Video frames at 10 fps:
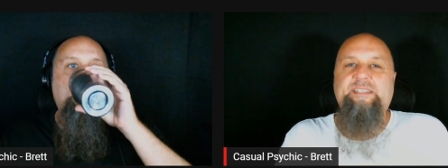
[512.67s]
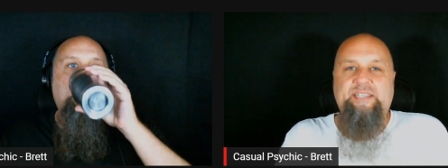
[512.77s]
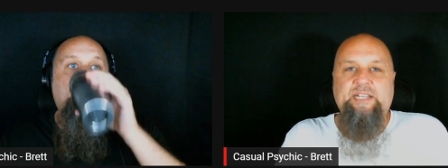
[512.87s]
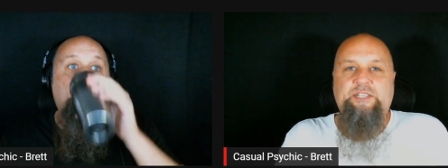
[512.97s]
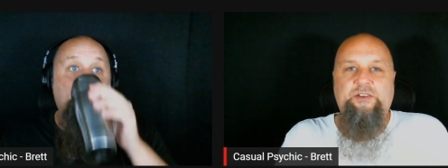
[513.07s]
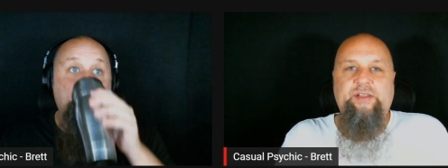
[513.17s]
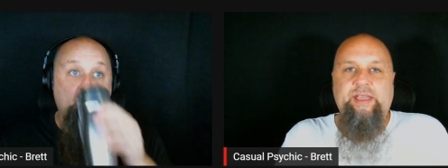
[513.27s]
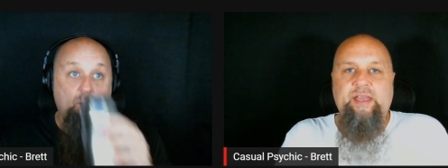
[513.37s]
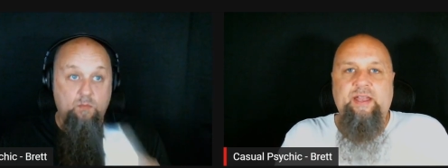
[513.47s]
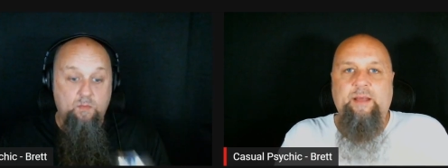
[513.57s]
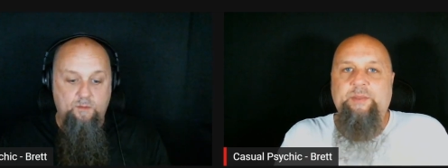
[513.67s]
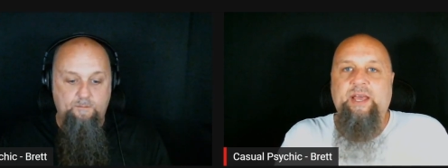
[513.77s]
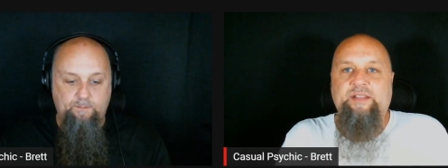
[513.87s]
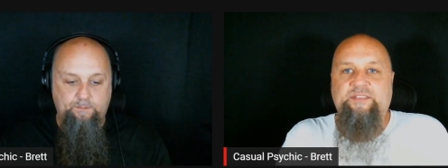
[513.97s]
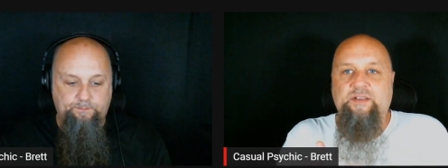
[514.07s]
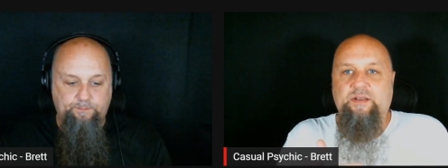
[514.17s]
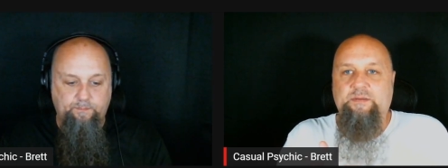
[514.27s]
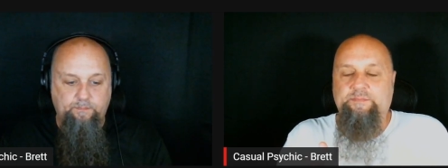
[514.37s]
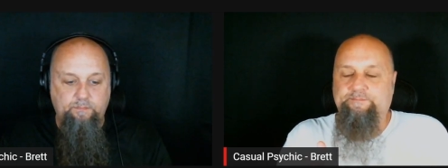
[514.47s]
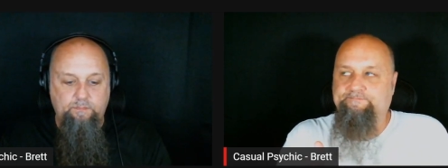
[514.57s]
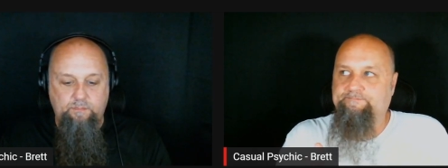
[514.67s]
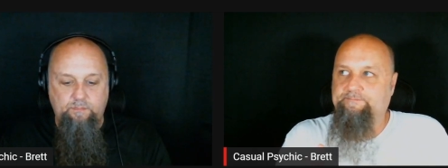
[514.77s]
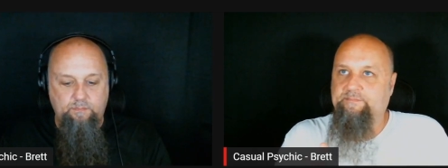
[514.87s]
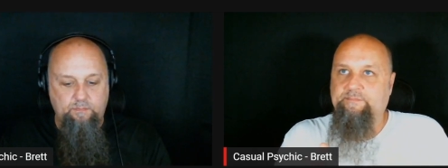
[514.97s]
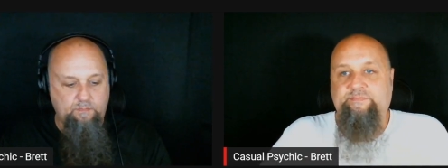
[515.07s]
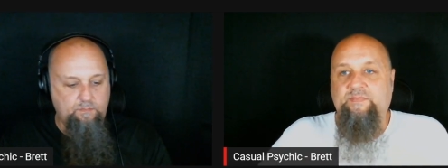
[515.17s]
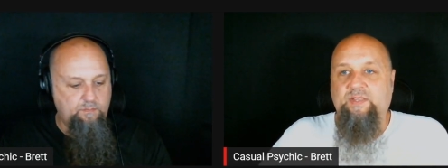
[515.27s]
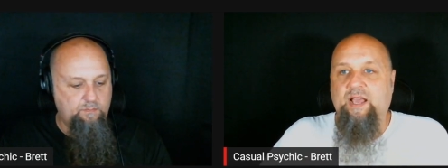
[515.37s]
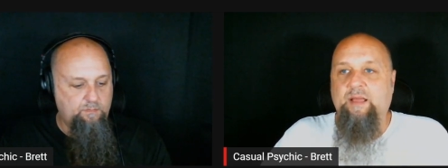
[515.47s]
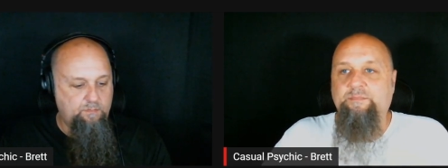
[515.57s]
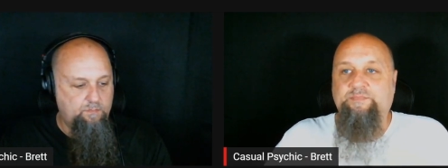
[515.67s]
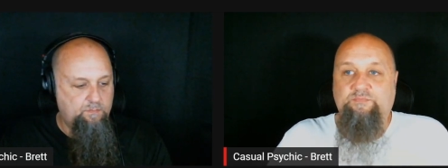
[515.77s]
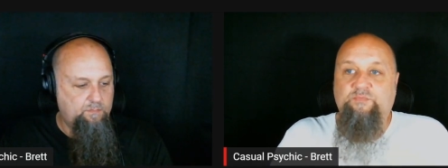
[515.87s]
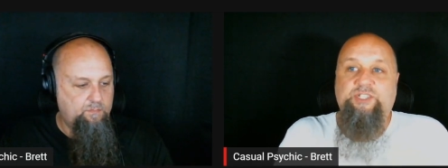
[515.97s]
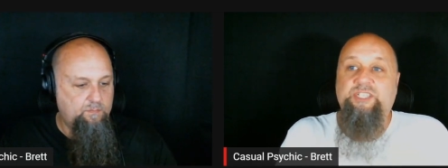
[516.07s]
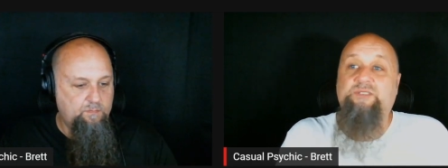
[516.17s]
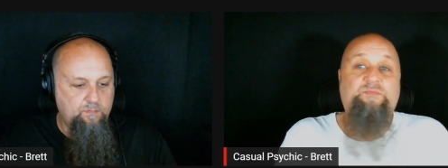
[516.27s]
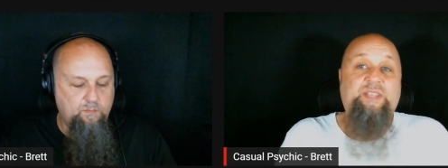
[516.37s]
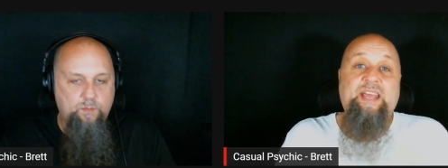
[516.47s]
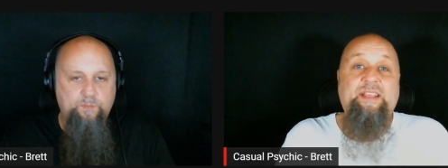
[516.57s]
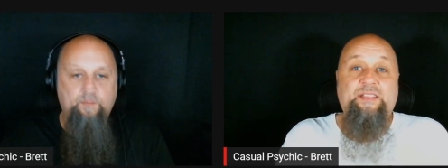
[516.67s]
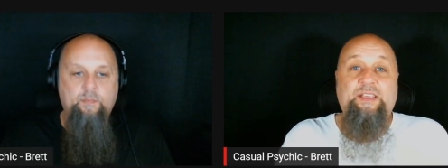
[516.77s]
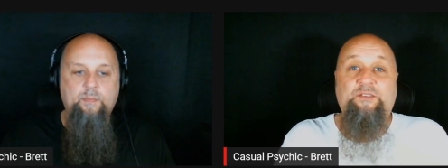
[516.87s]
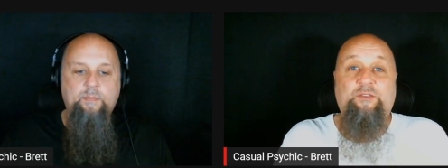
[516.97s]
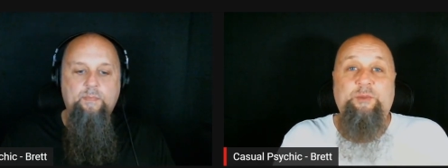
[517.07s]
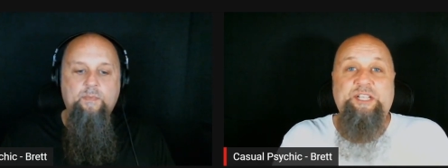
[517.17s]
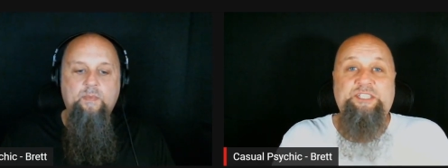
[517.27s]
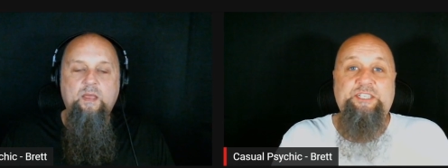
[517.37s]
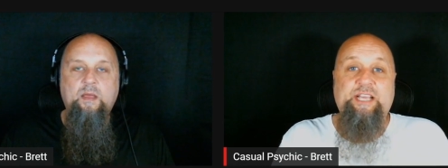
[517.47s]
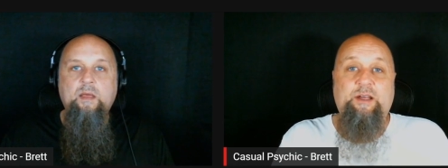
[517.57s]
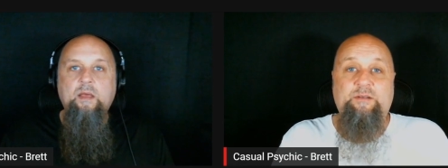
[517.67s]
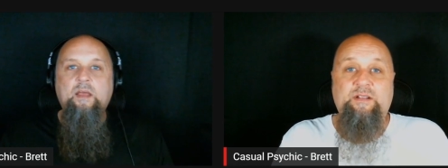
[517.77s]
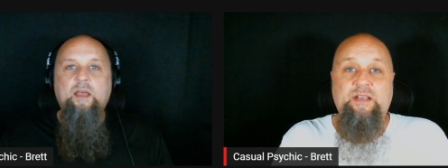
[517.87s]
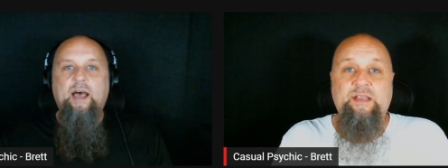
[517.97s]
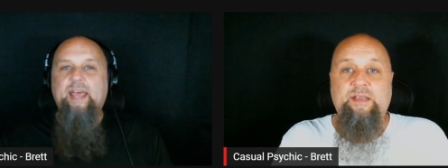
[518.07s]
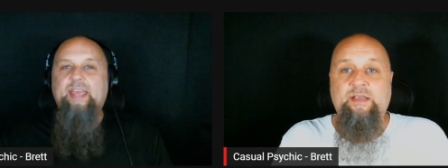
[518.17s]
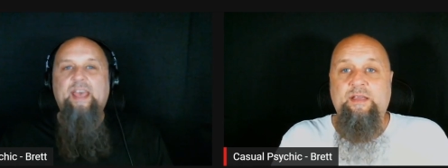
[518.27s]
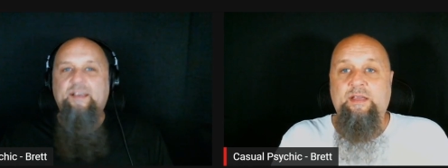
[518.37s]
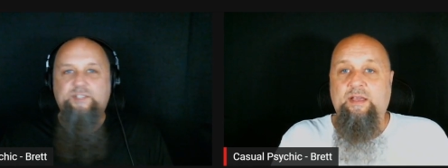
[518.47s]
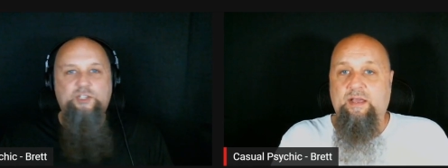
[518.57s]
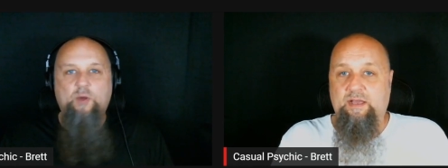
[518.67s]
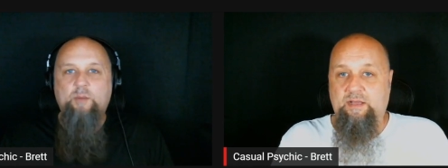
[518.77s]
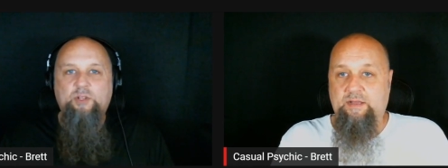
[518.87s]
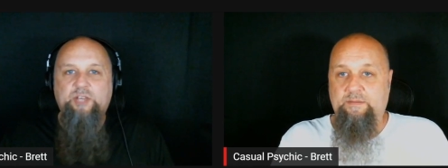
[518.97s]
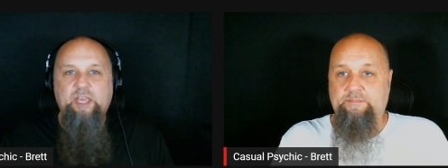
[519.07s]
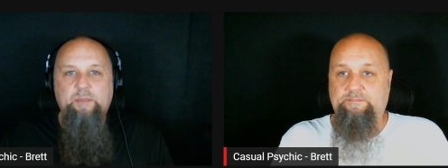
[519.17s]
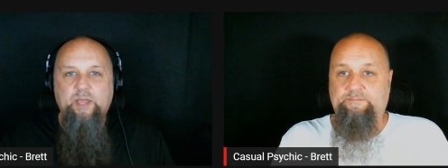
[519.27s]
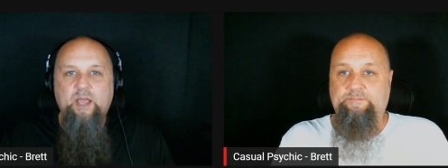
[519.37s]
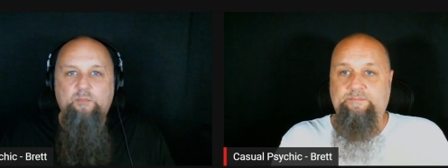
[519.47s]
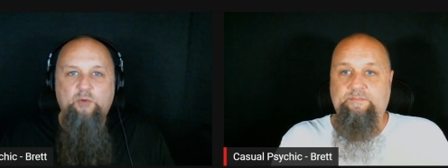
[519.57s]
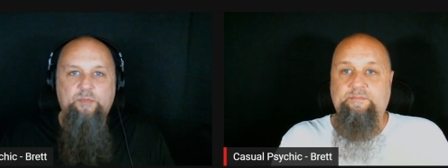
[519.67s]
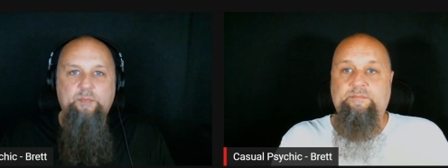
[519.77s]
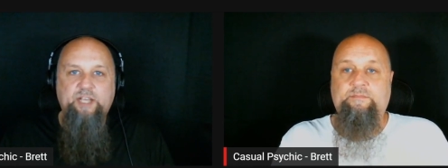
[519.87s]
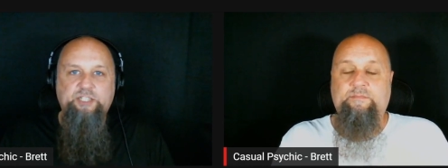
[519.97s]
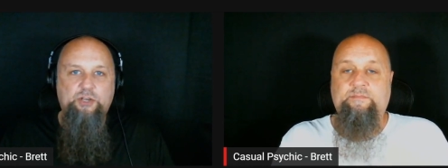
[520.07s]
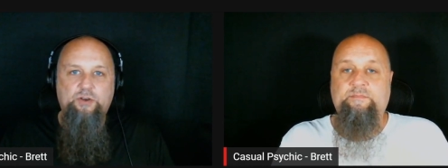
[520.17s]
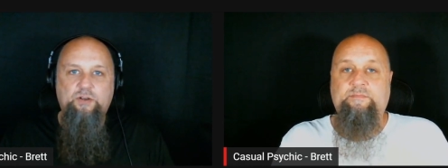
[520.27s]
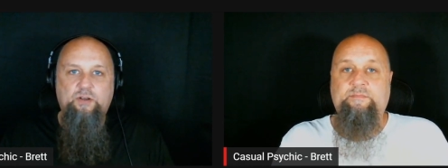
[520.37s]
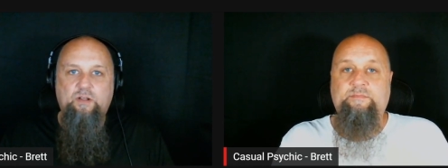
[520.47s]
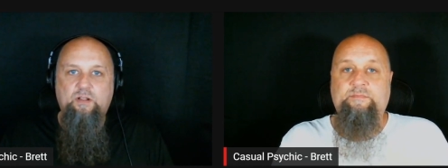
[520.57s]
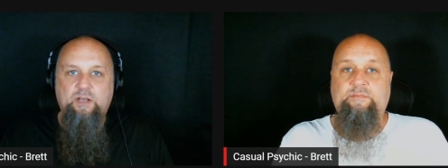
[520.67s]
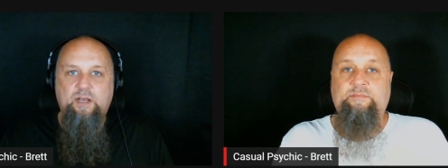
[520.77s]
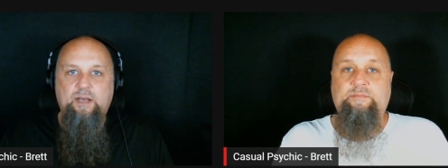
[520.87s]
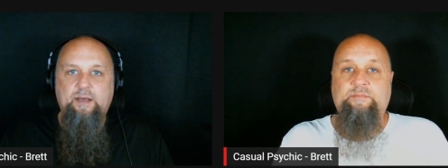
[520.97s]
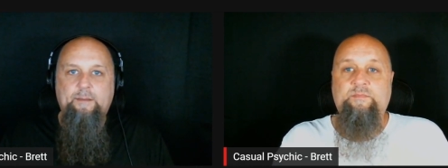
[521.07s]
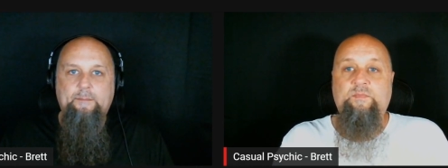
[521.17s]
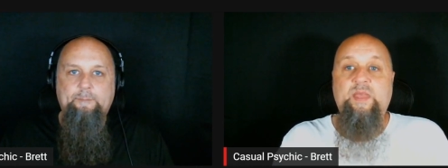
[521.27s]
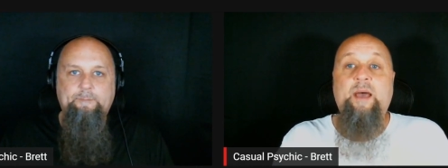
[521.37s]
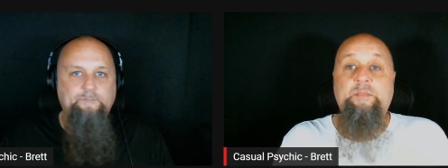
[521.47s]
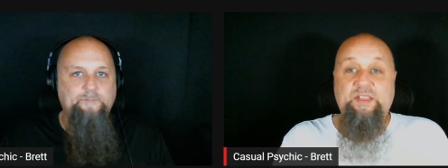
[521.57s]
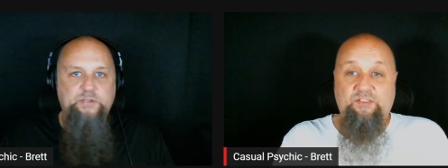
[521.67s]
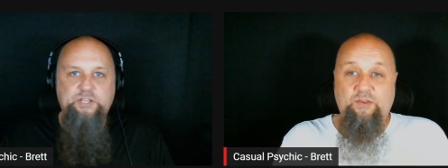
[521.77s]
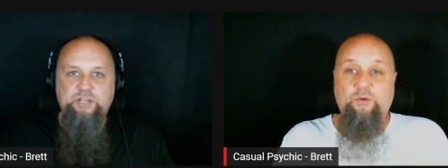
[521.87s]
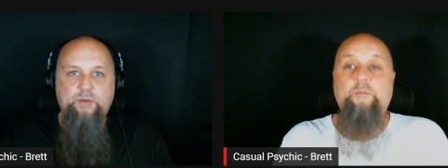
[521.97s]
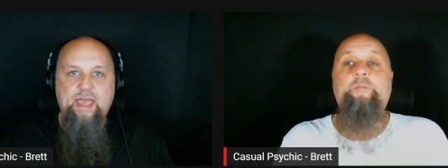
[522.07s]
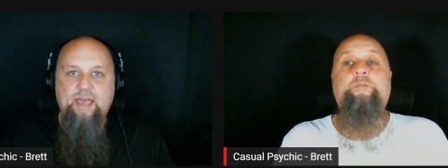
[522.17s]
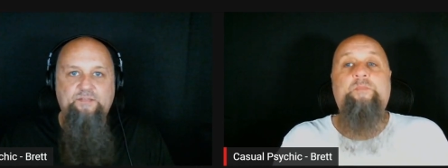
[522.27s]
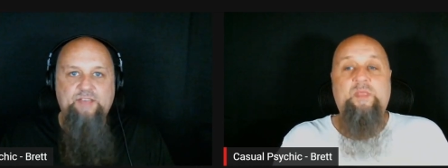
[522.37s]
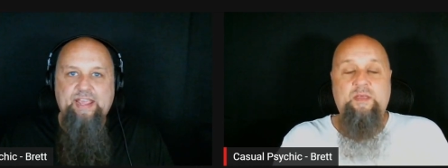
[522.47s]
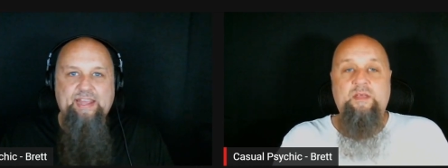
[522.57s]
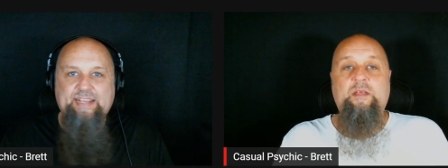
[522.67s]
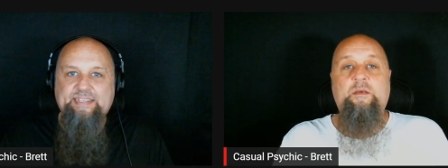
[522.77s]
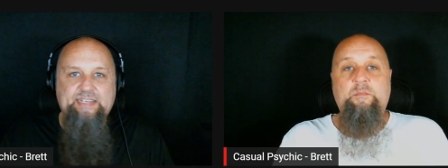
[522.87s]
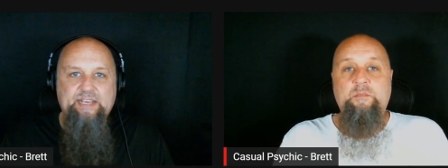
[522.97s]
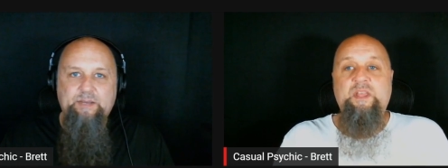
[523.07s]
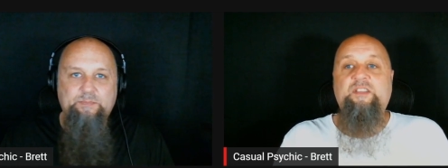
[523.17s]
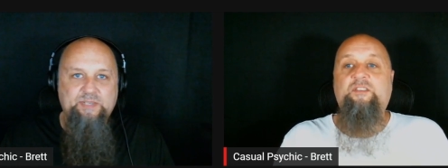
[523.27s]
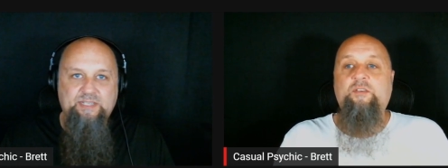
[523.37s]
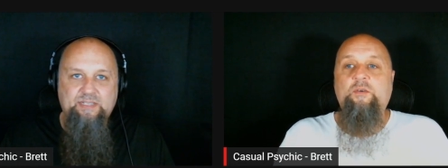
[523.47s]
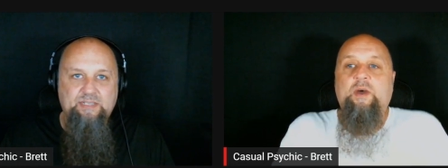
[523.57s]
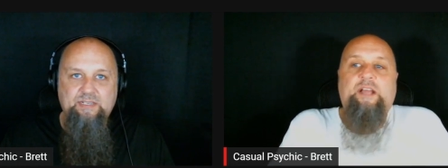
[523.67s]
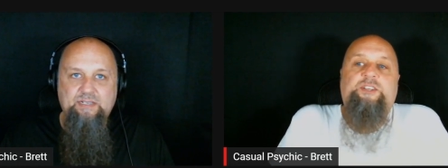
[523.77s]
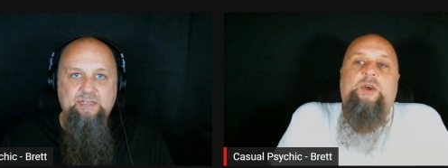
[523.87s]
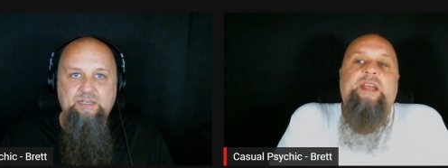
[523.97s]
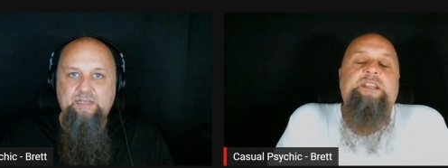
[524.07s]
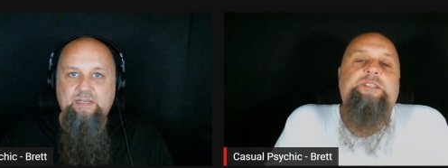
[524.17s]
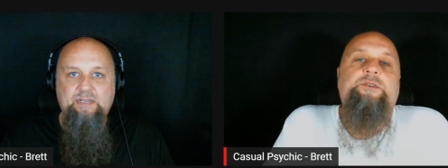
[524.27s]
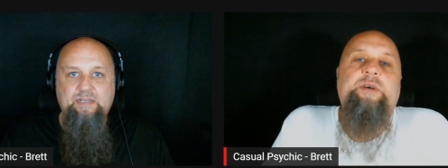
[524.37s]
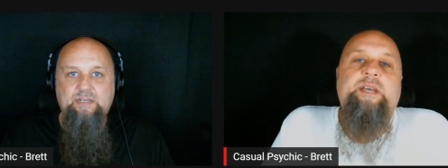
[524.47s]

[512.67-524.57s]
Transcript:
Speaker 1: censoring it. I'm not, um, I'm just getting the information down. I have
Speaker 2: trouble um, keeping up with my journal. Um, yeah, me too. Do you have any tips? Me too. I try to do